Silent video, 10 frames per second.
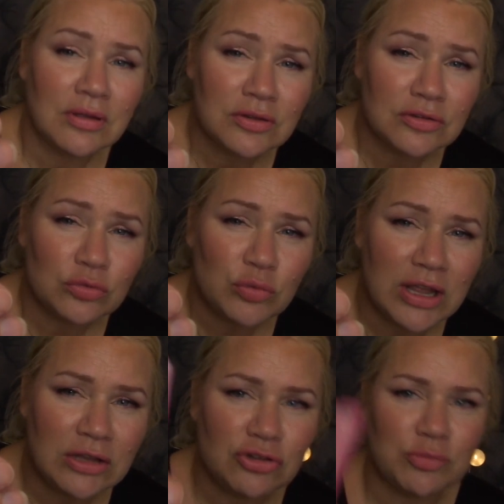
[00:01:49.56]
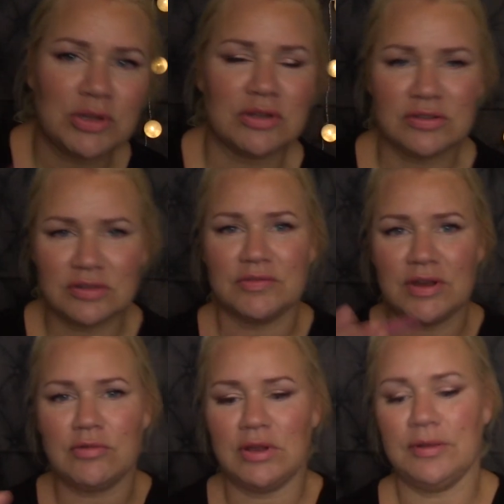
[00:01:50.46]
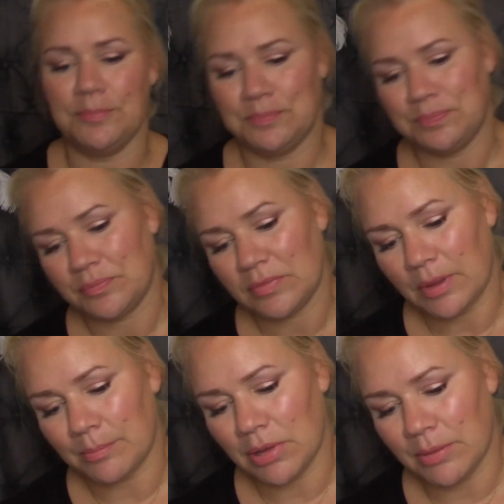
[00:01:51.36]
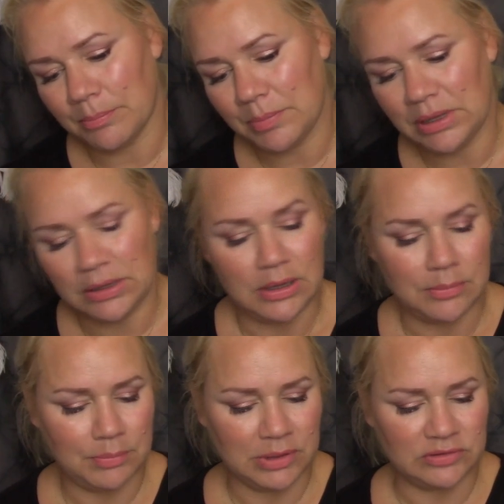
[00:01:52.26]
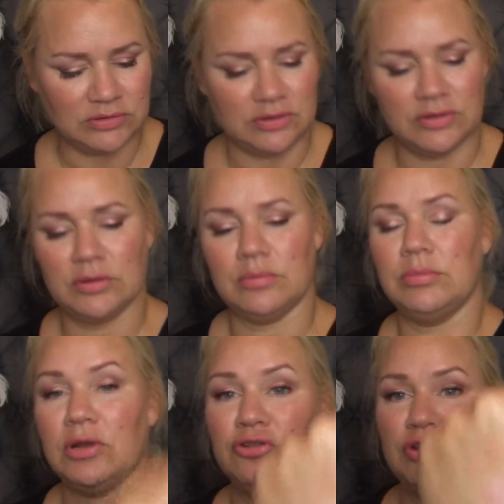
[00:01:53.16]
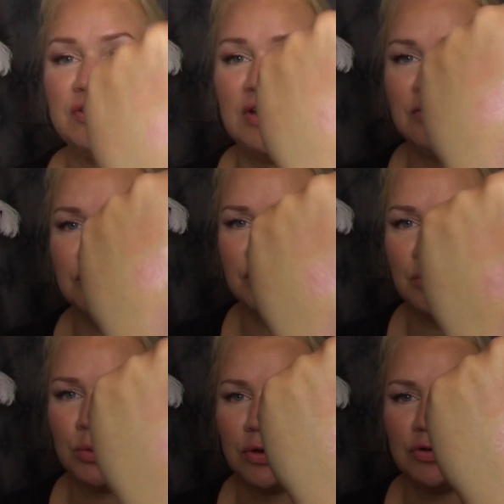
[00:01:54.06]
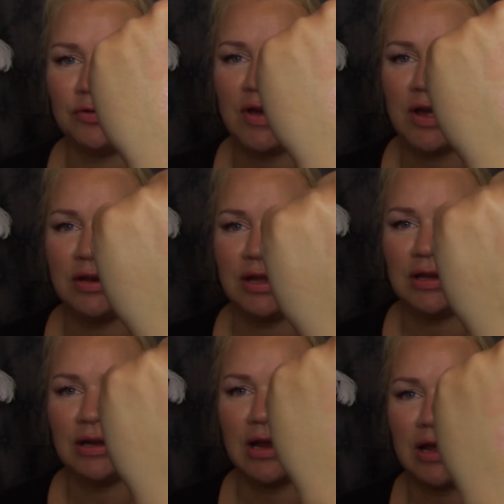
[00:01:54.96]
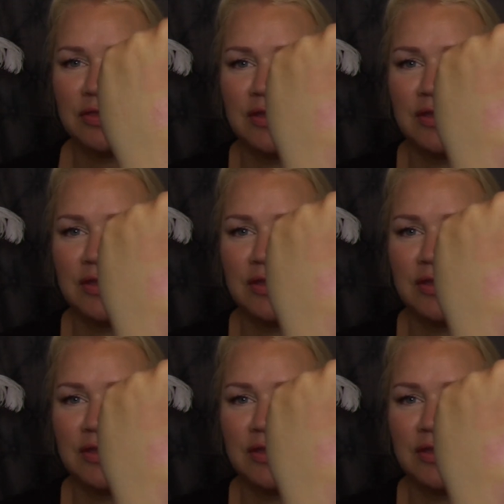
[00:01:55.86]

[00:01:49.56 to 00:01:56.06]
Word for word: strange because it's very bumpy, but the blush itself works fine, and I like